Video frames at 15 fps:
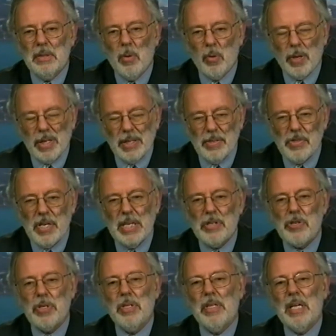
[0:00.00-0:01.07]

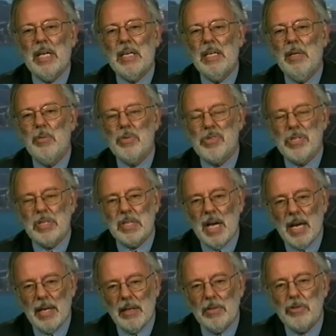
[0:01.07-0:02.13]
organization, that he was
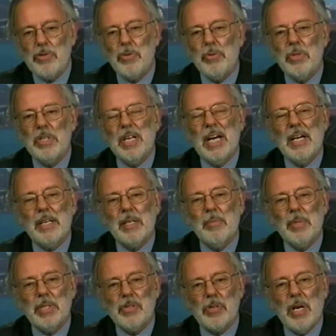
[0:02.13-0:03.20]
entitled to the
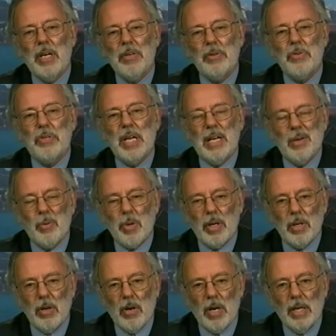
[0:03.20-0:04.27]
documents under Delaware
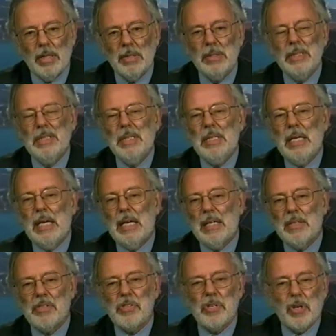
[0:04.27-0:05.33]
law,
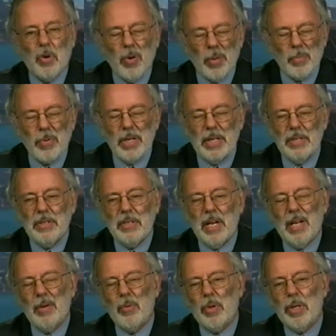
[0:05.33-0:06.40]
and it's incorporated in
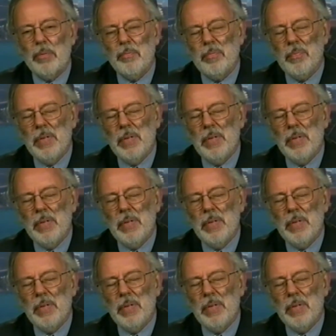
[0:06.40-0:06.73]
Delaware.